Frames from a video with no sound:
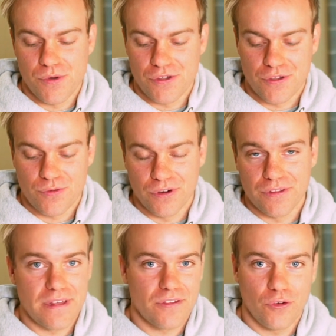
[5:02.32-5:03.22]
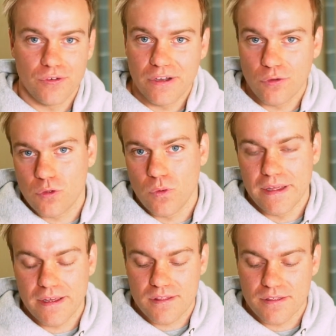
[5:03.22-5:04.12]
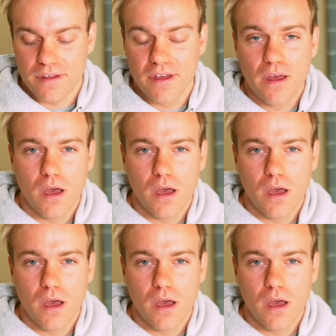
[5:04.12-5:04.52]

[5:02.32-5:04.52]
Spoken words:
but just one of these sort of little tweaks that